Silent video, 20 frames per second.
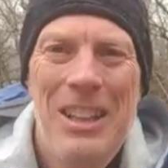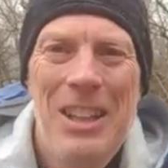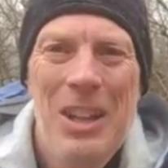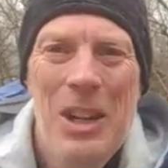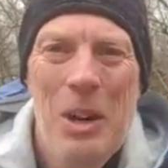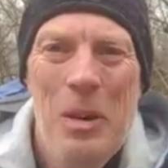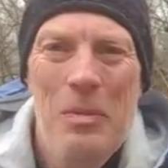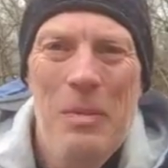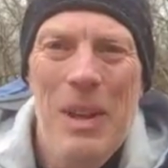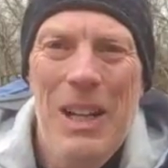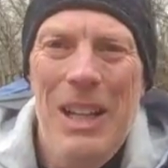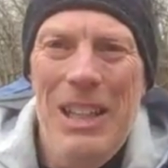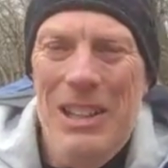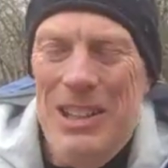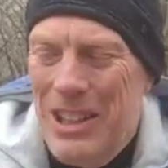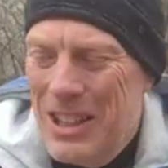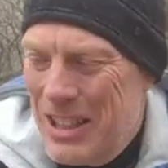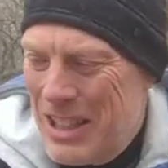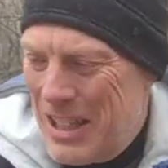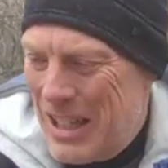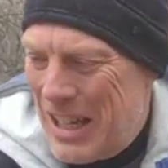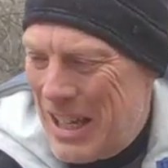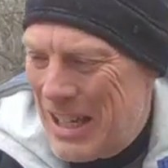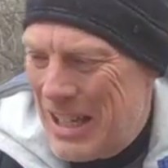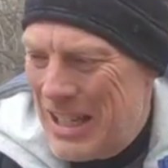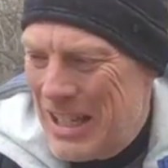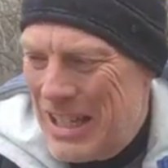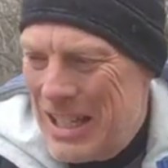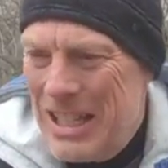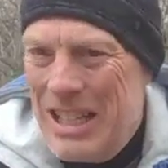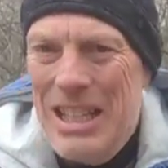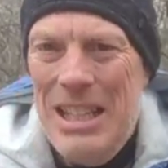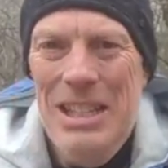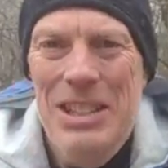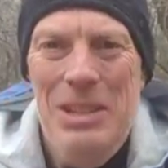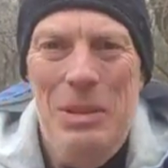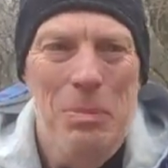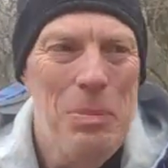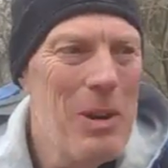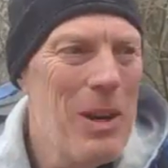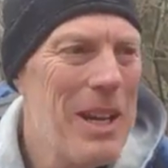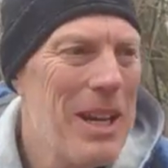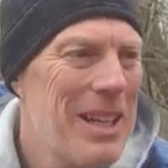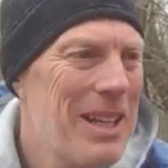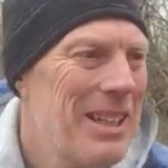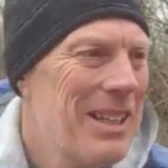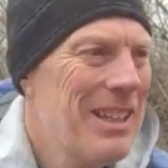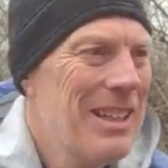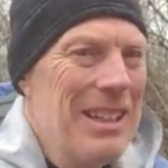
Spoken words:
Hope you had a good Easter break.